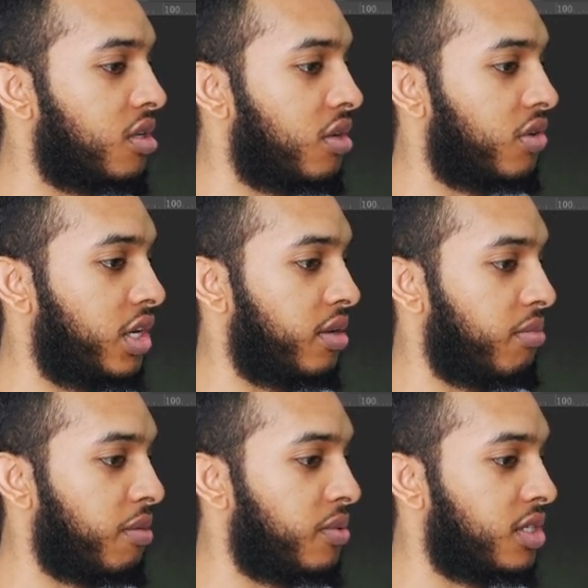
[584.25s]
another
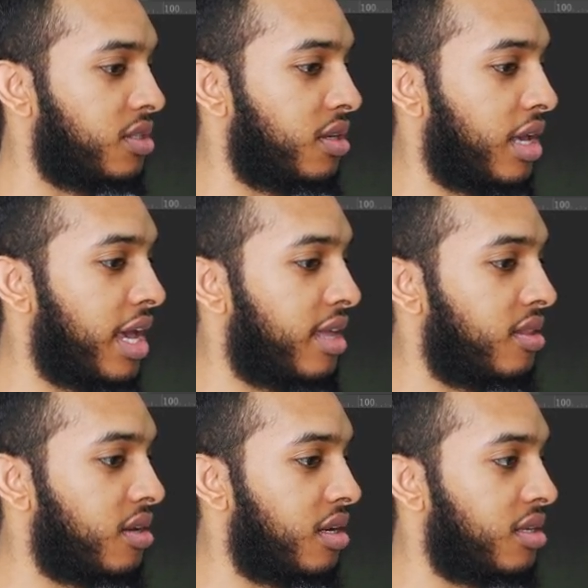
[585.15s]
gradient map just to
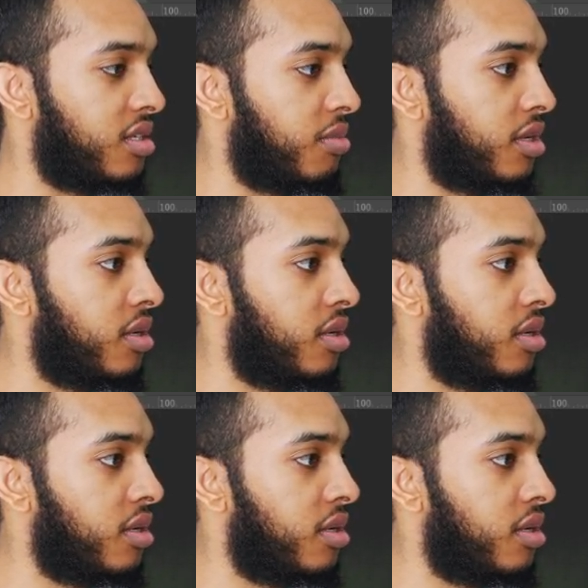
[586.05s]
hide the colors a